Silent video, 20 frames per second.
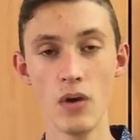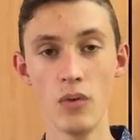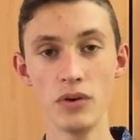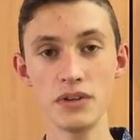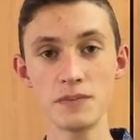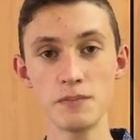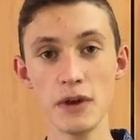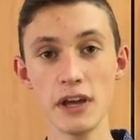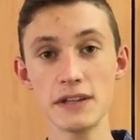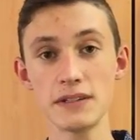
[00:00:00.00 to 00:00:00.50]

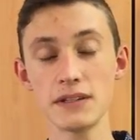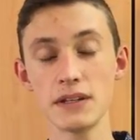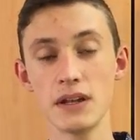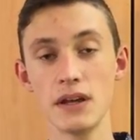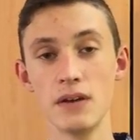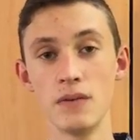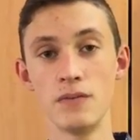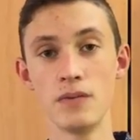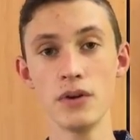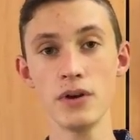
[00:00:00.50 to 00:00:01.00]
which makes
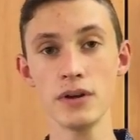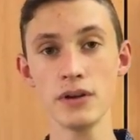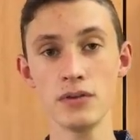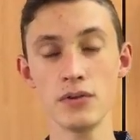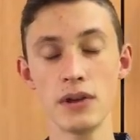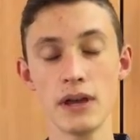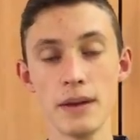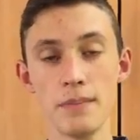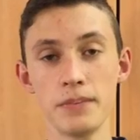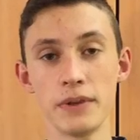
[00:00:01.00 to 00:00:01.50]
it a very
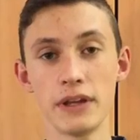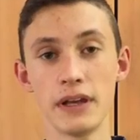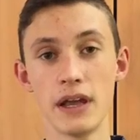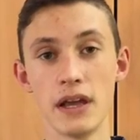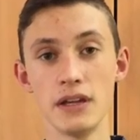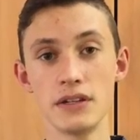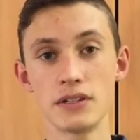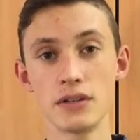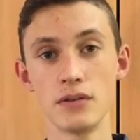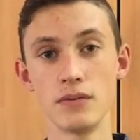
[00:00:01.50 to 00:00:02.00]
good
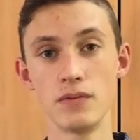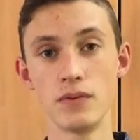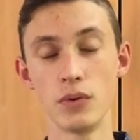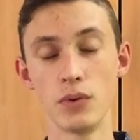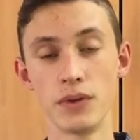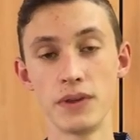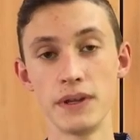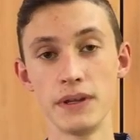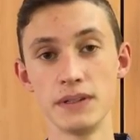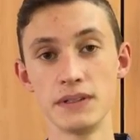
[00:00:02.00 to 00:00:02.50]
application
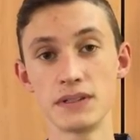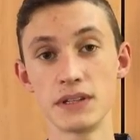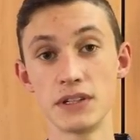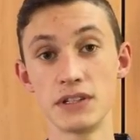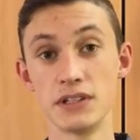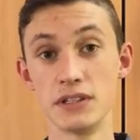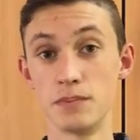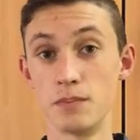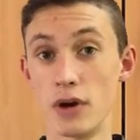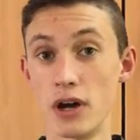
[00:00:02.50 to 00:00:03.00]
for things
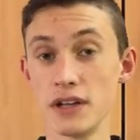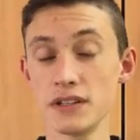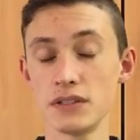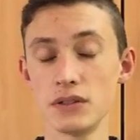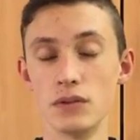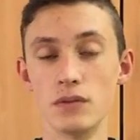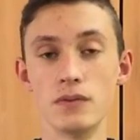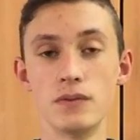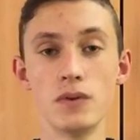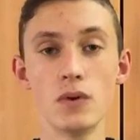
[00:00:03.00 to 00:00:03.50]
such as
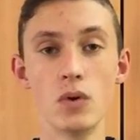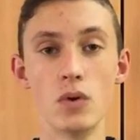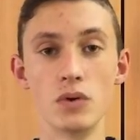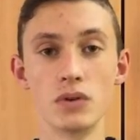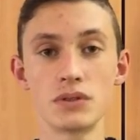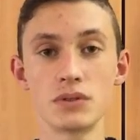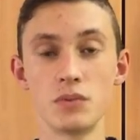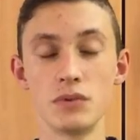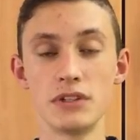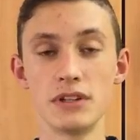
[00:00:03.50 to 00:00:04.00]
bicycle
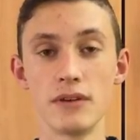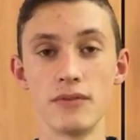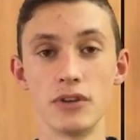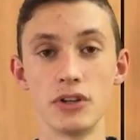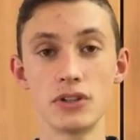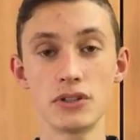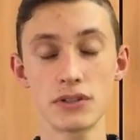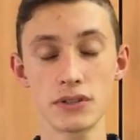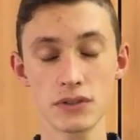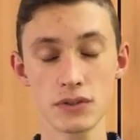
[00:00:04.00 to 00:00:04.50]
forks, which have
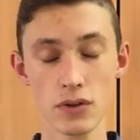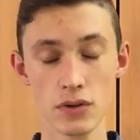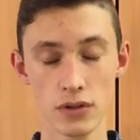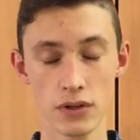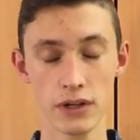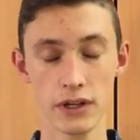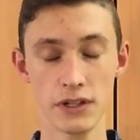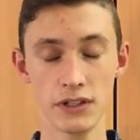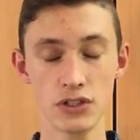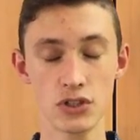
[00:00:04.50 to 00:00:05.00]

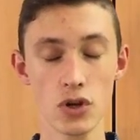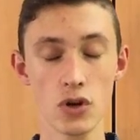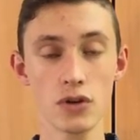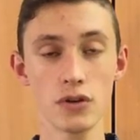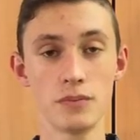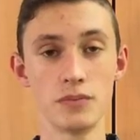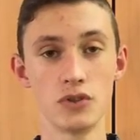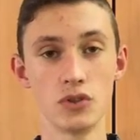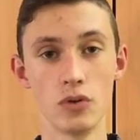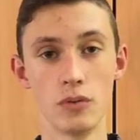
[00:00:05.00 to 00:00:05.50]
a
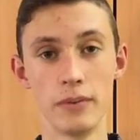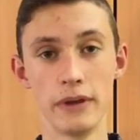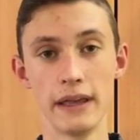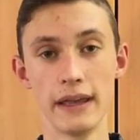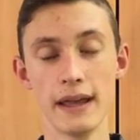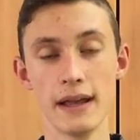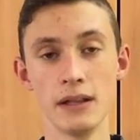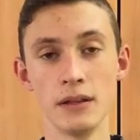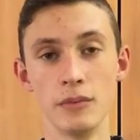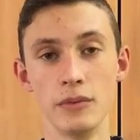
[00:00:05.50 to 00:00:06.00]

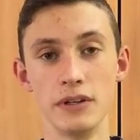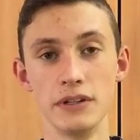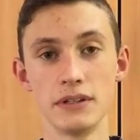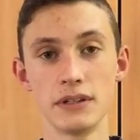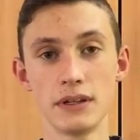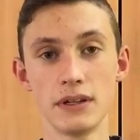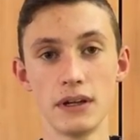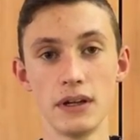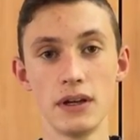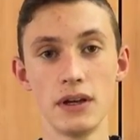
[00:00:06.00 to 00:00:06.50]
shock-absorbing element
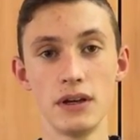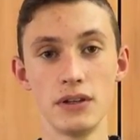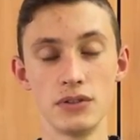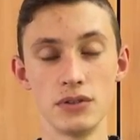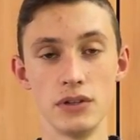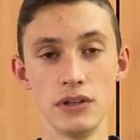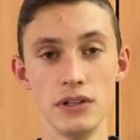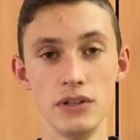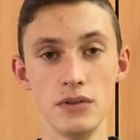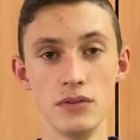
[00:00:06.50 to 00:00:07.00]

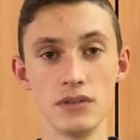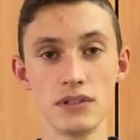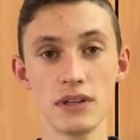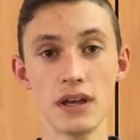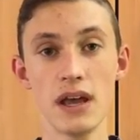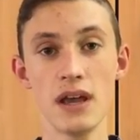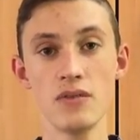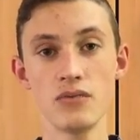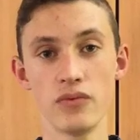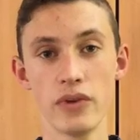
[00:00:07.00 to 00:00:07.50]
during use
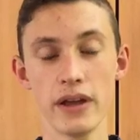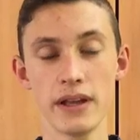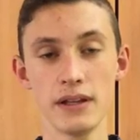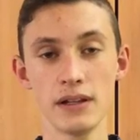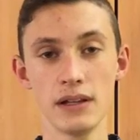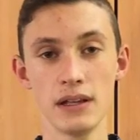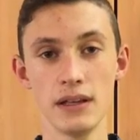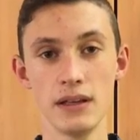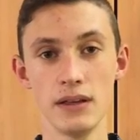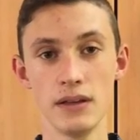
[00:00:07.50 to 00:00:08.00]
and
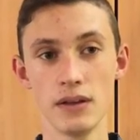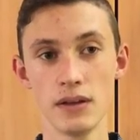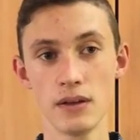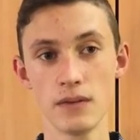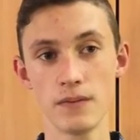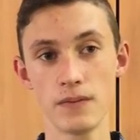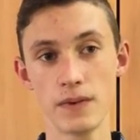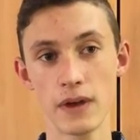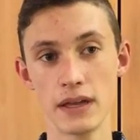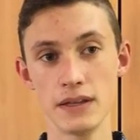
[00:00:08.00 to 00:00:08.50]
regularly
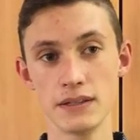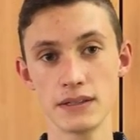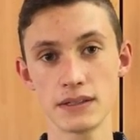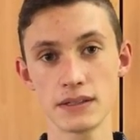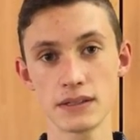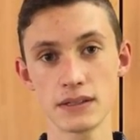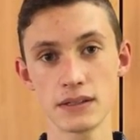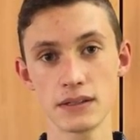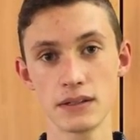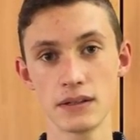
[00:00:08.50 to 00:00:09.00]

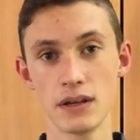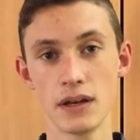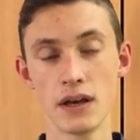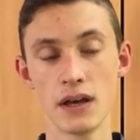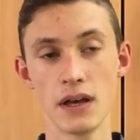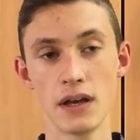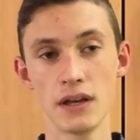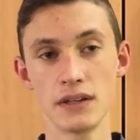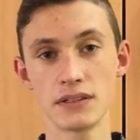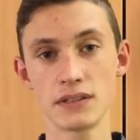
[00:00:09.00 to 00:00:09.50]
face
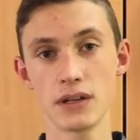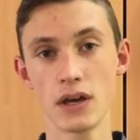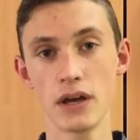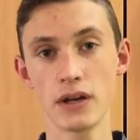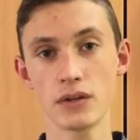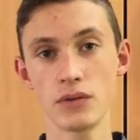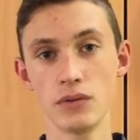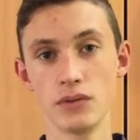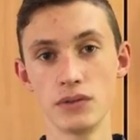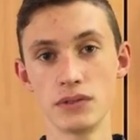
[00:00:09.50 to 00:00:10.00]

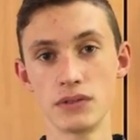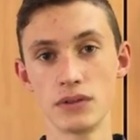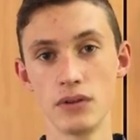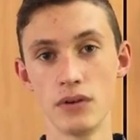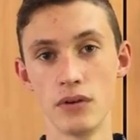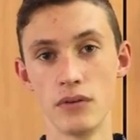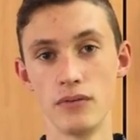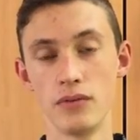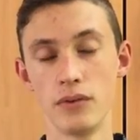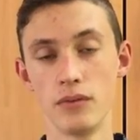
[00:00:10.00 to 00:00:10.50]
cycles
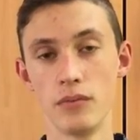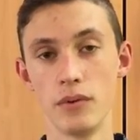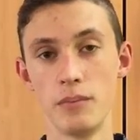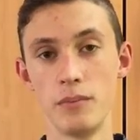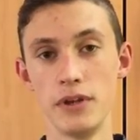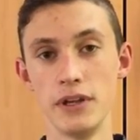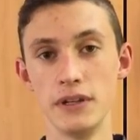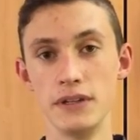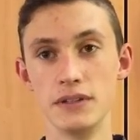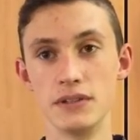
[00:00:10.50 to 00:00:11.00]
of
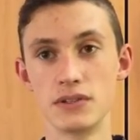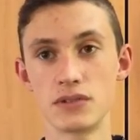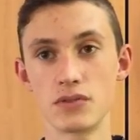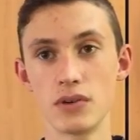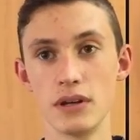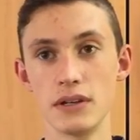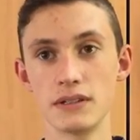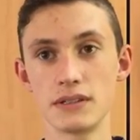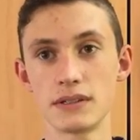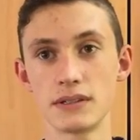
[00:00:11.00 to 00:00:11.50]
repeated
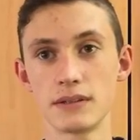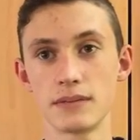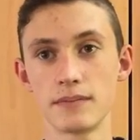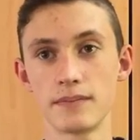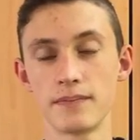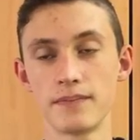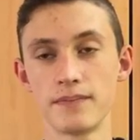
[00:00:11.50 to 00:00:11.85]
stress.